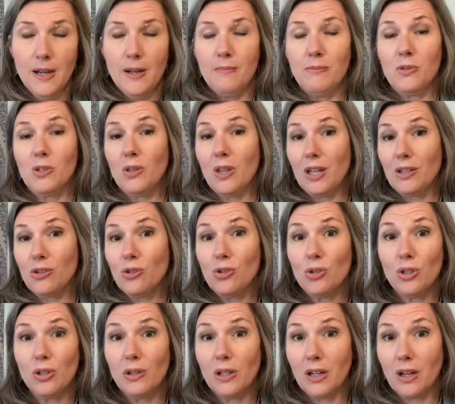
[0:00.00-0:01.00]
So that's
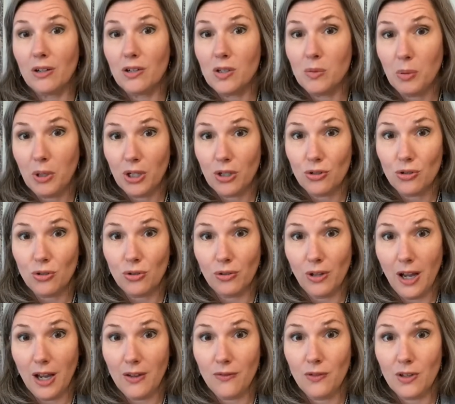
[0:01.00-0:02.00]
true in our spiritual
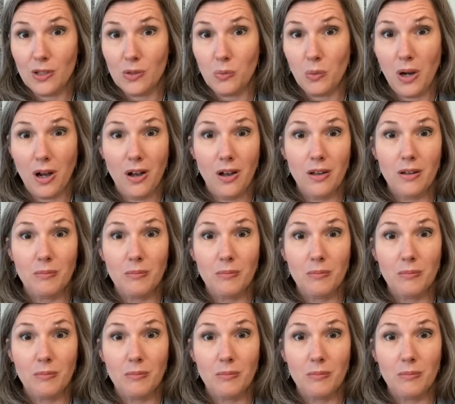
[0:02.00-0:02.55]
life as well.